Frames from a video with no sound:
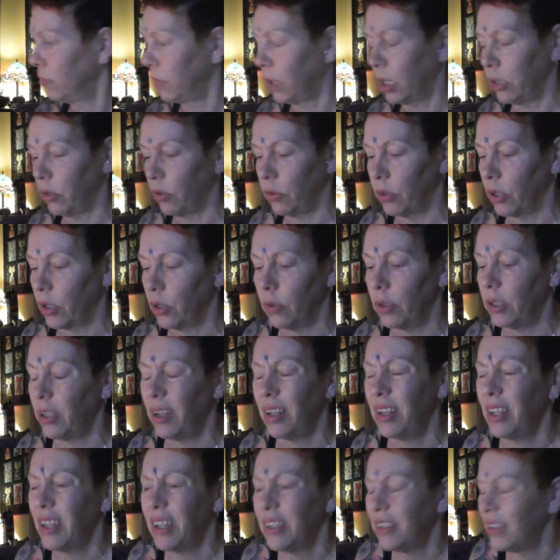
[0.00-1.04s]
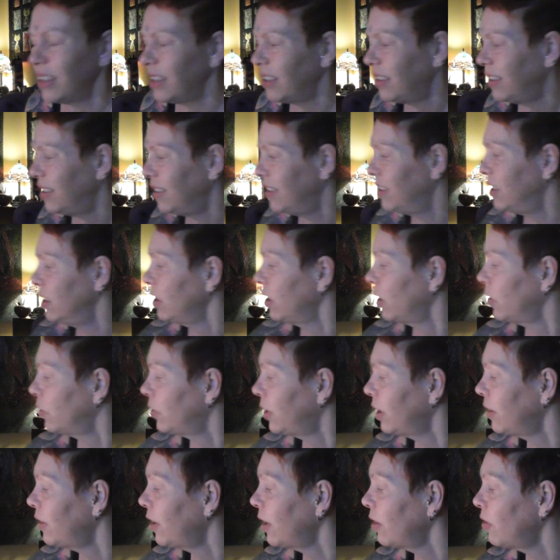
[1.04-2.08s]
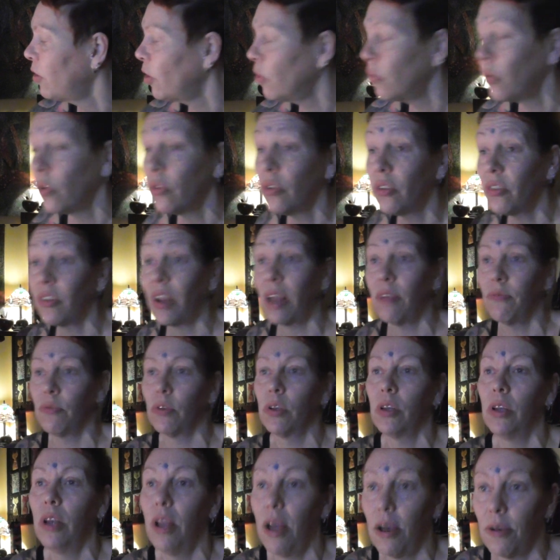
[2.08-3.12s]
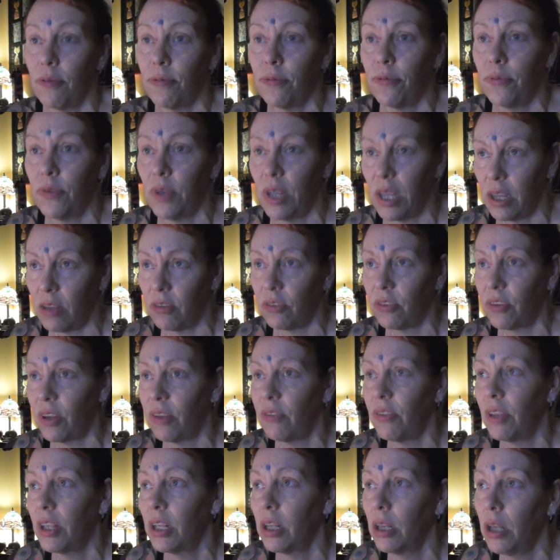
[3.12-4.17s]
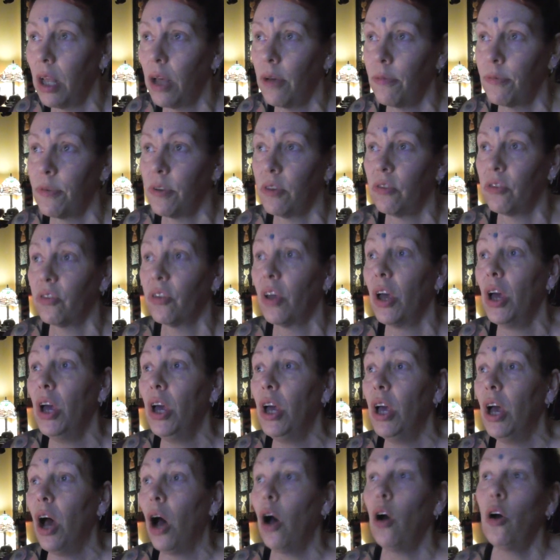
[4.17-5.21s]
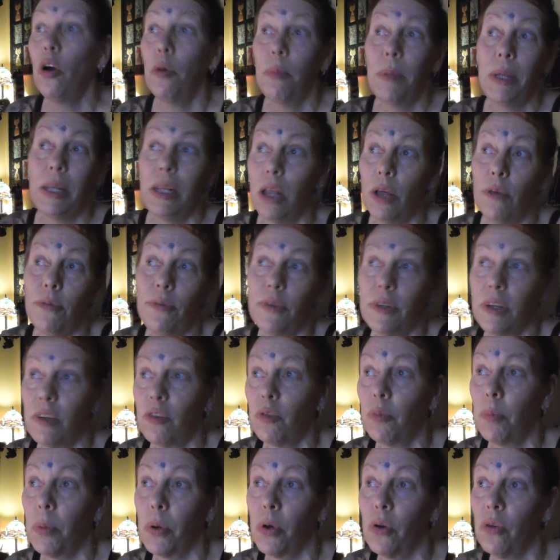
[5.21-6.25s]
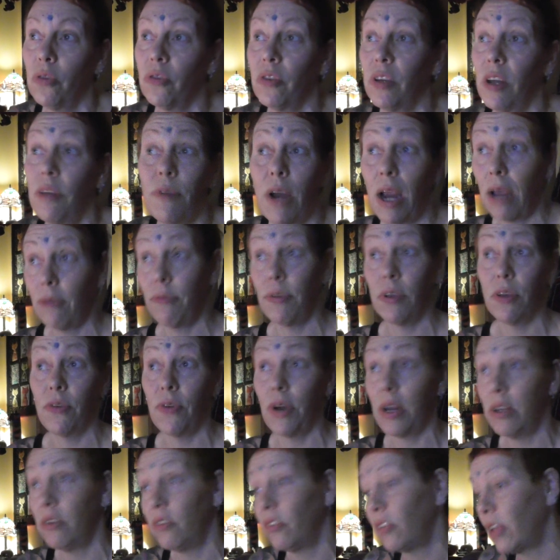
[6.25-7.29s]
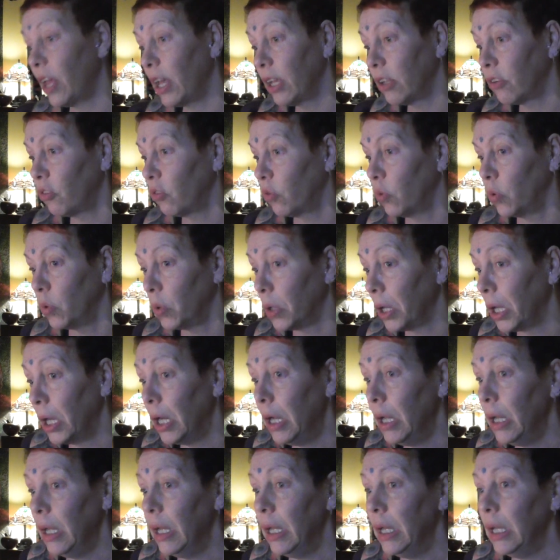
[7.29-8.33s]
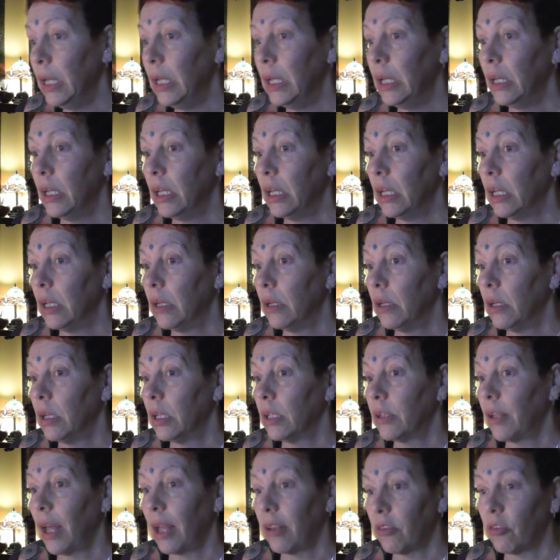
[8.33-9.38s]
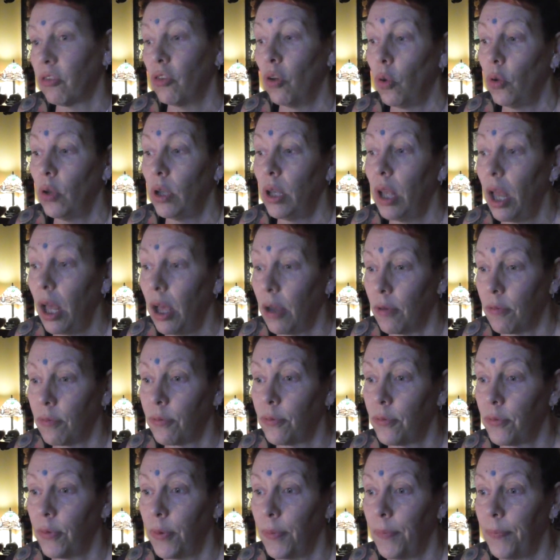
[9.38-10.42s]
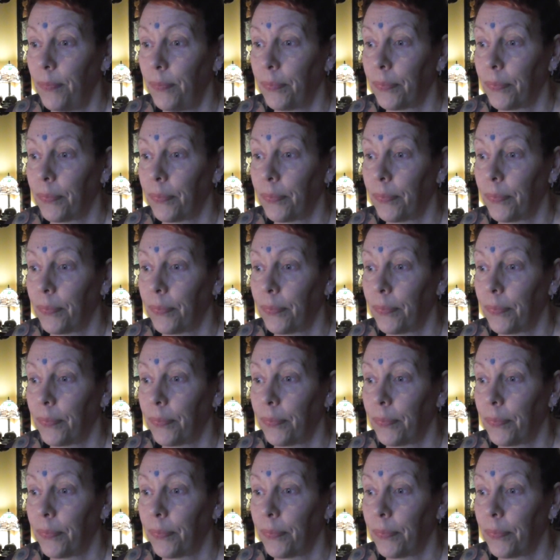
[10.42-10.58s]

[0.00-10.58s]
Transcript: I don't know it, it, you know they, they don't understand what love is. They think love is oh I'm in love with this person and we're having great sex or that's not love.